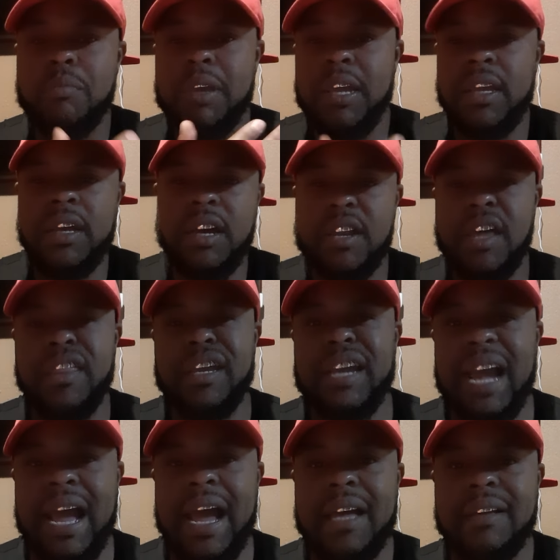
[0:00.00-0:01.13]
me another
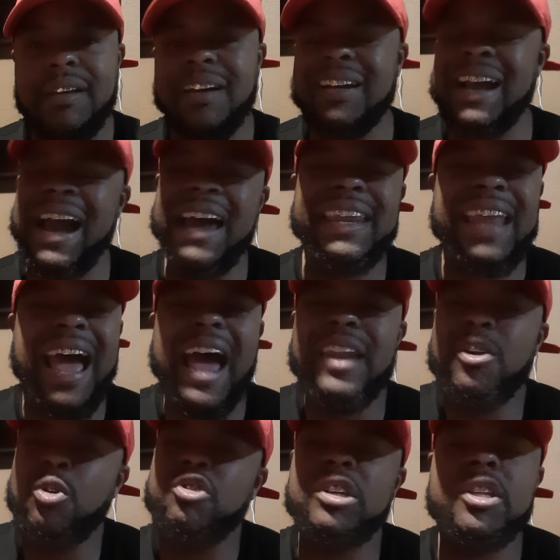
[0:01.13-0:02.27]
guy, a guy that I
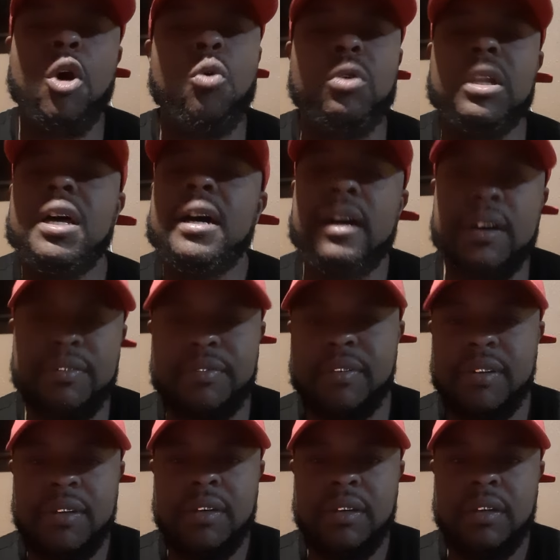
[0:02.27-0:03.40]
know she don't love
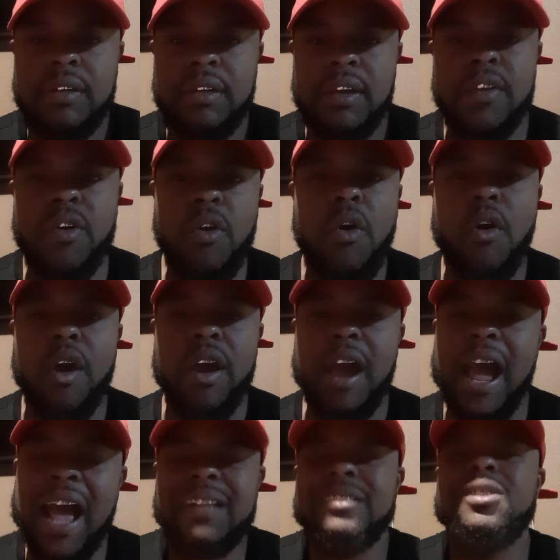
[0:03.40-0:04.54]
in her heart.
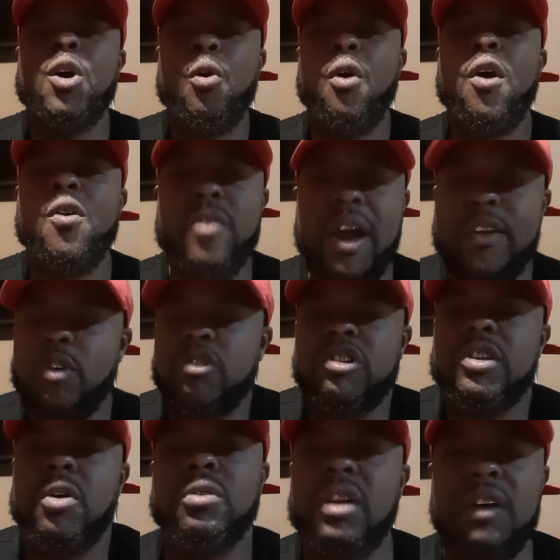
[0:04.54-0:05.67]
I know her. I know she
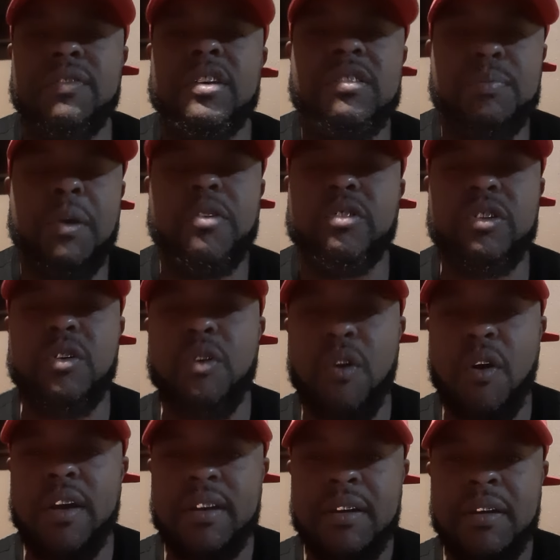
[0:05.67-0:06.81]
don't love this person in her
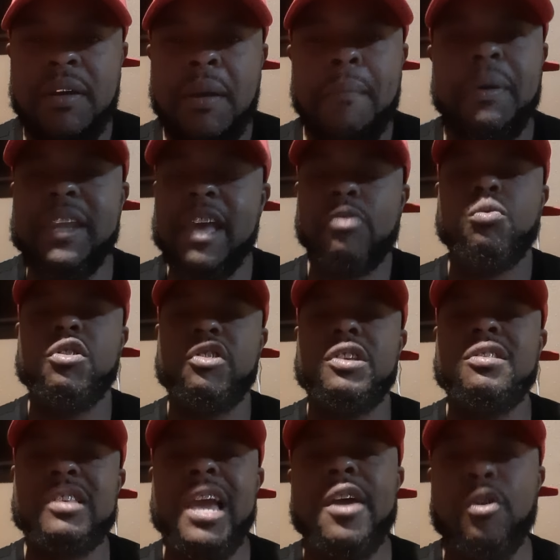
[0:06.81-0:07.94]
heart, but that's what she
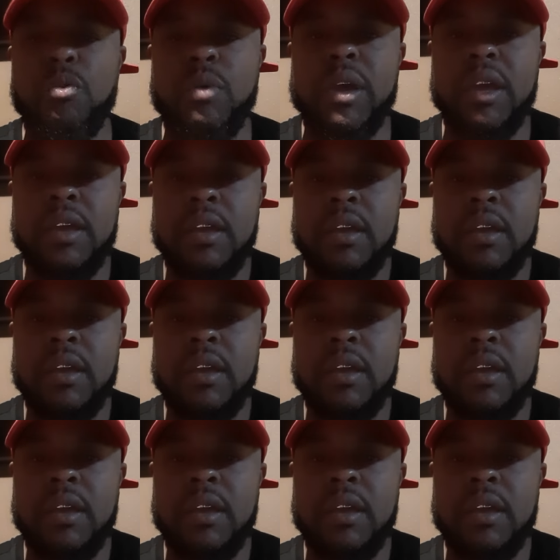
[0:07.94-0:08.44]
settled with.